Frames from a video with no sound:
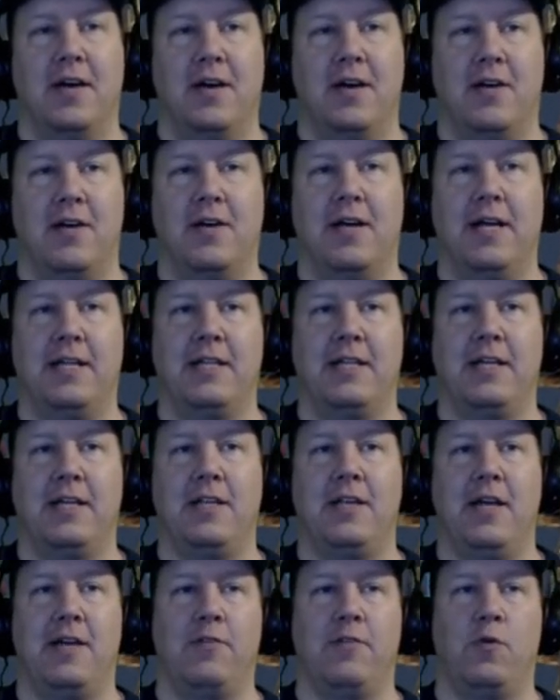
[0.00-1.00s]
All right, then
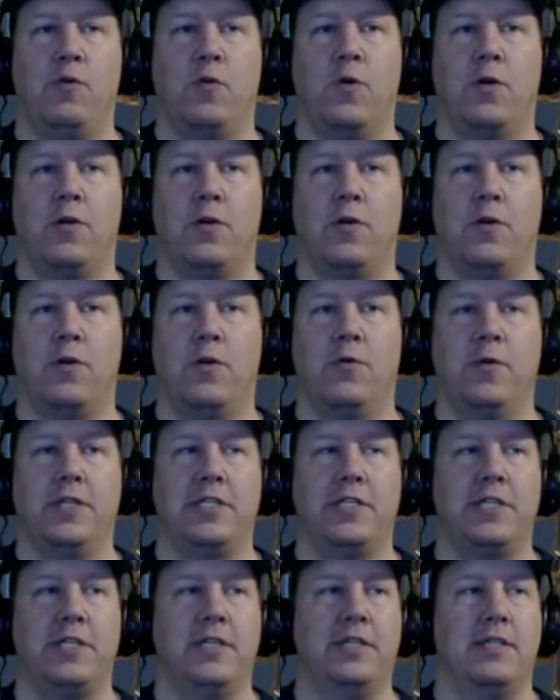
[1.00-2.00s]
you have the Warlord,
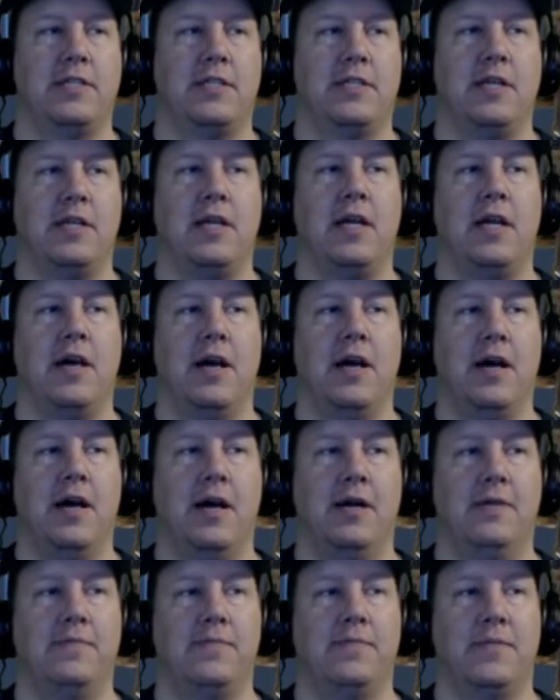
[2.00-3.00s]
which is the
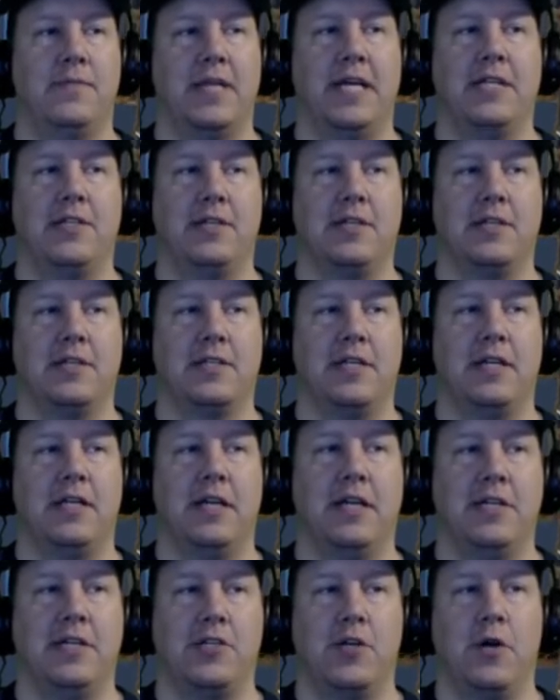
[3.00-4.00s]
uh, as you can see
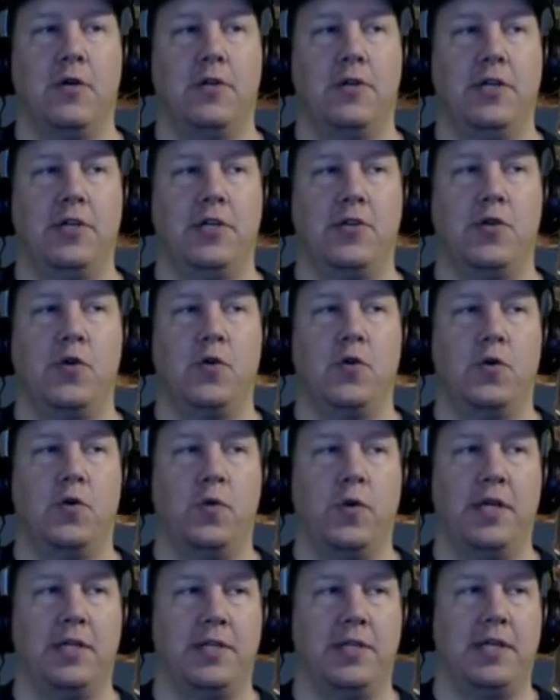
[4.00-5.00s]
they show the dual
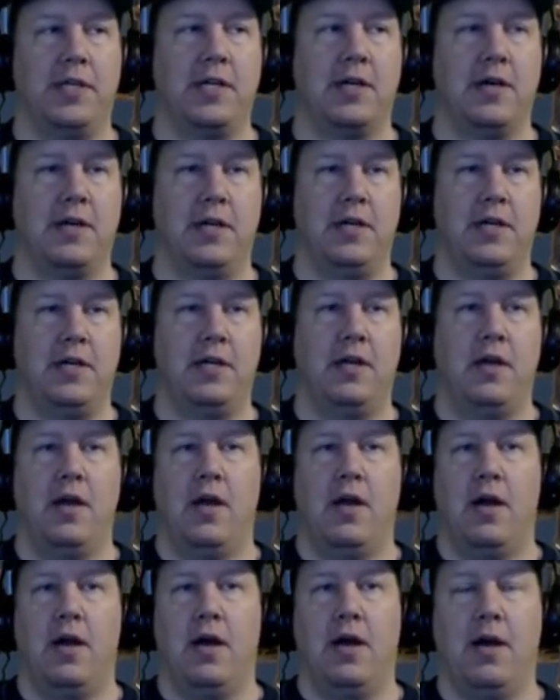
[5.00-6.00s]
wielding on it,
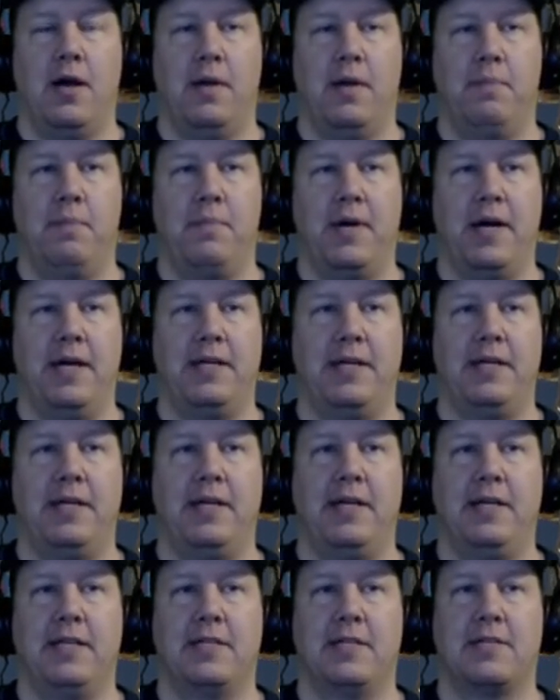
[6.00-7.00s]
uh, but
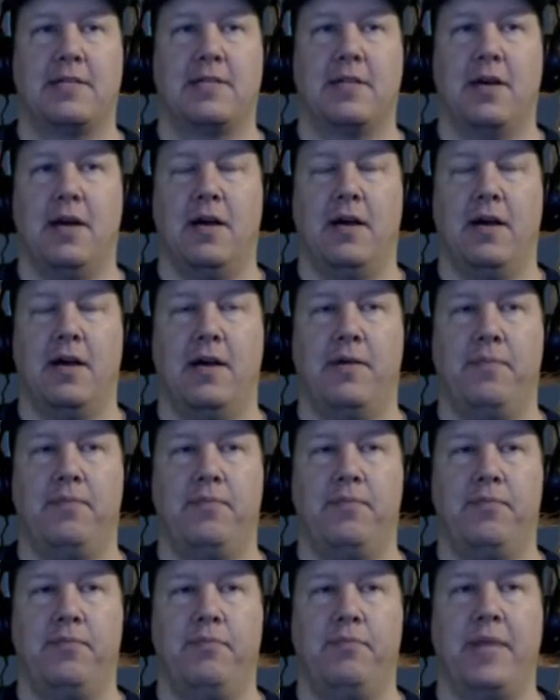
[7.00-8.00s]
it's uh,
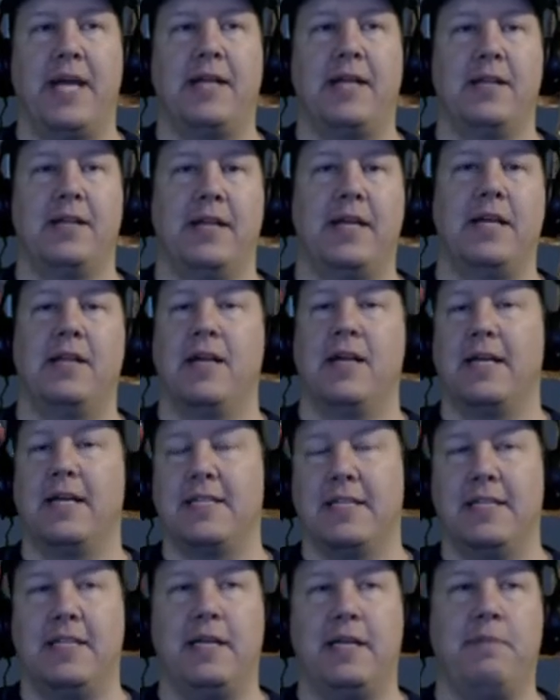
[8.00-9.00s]
mainly like
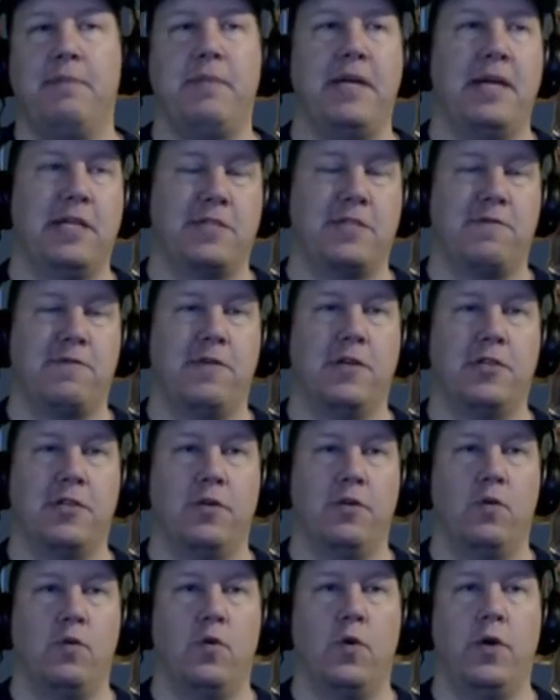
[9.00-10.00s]
the DPS
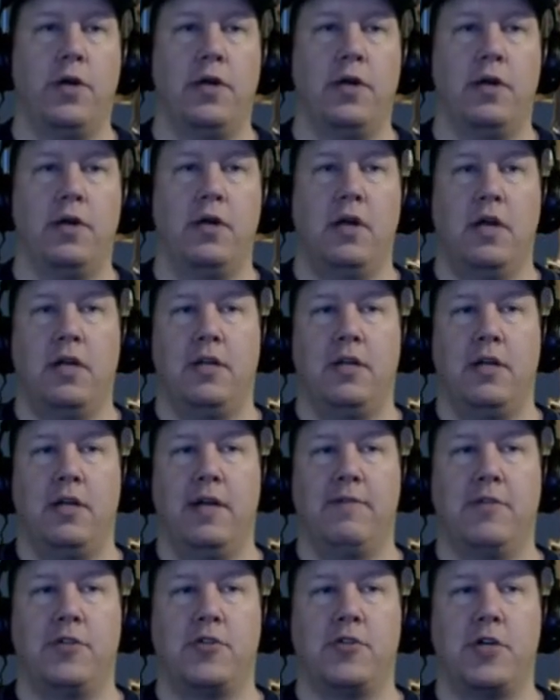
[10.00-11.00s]
version of Warrior. You
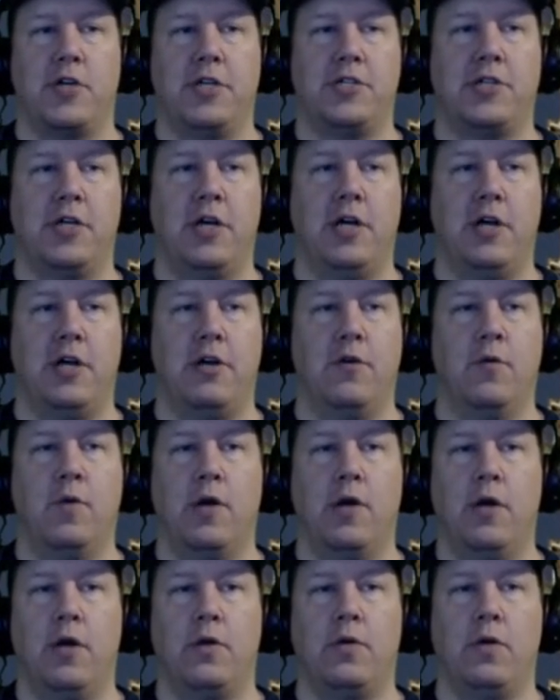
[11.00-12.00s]
have the Treasure Hunter
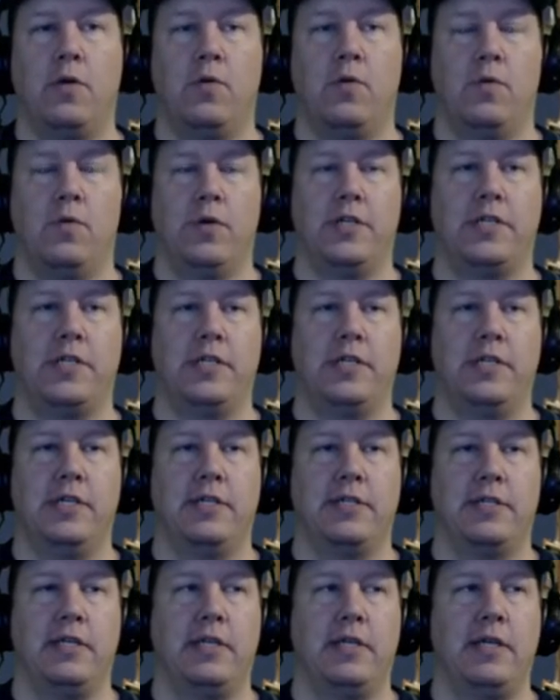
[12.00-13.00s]
Rogue, which
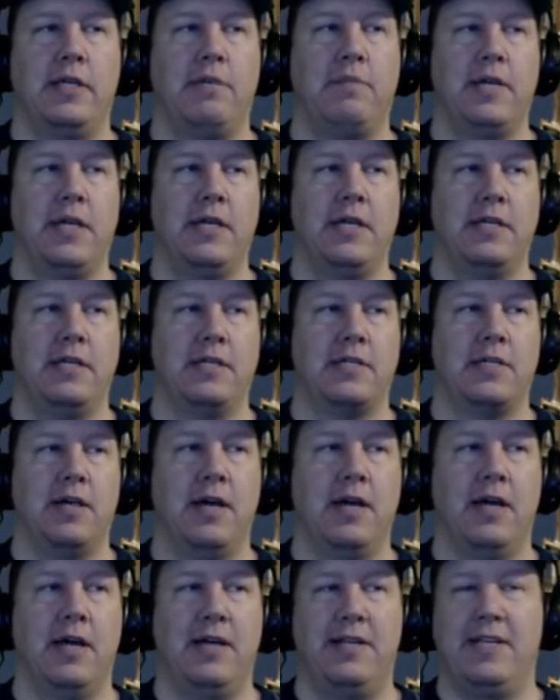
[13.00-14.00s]
is the DPS
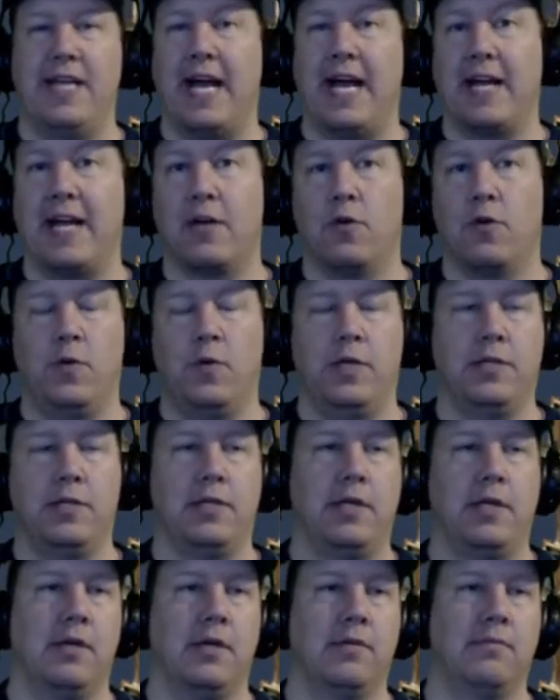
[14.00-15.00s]
uh, dagger
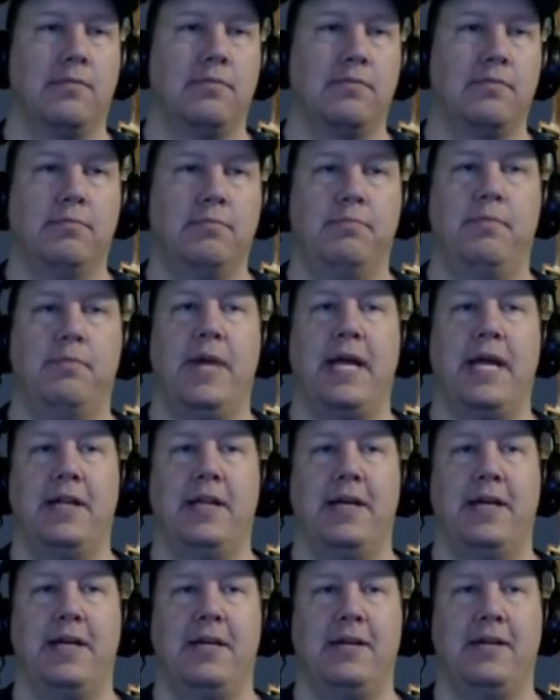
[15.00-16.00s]
wielding
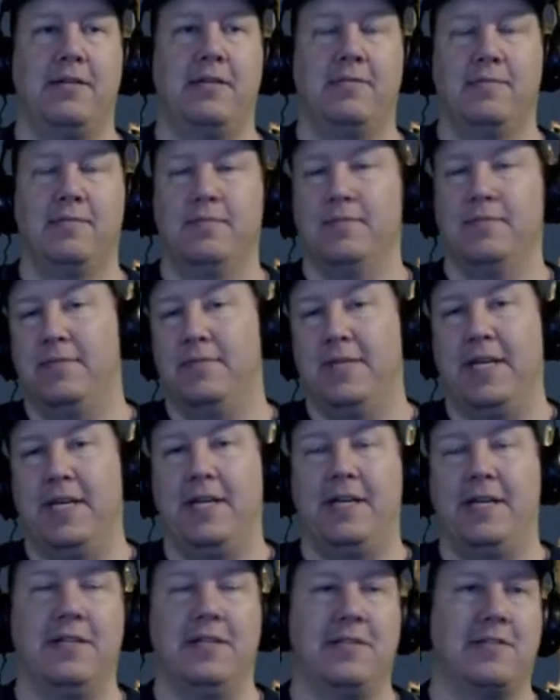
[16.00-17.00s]
melee
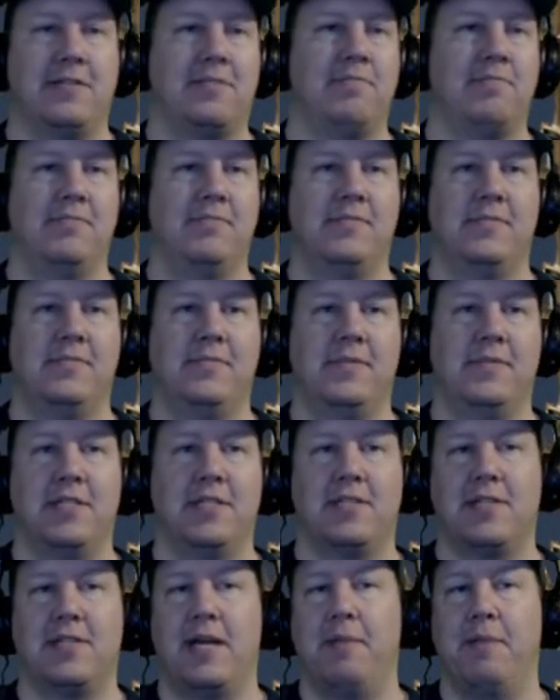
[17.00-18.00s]
that is the
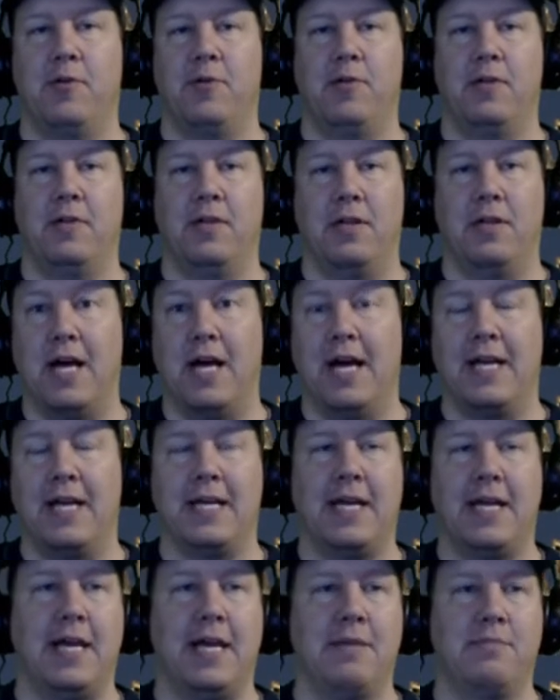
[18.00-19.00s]
staple in a lot
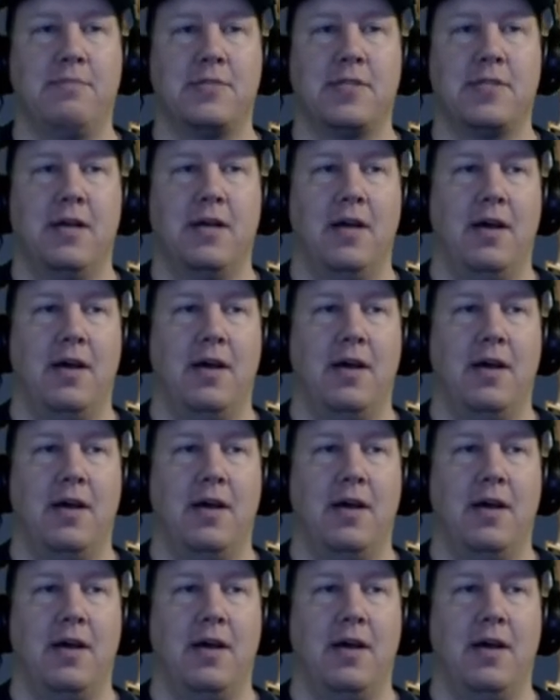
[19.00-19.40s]
of games.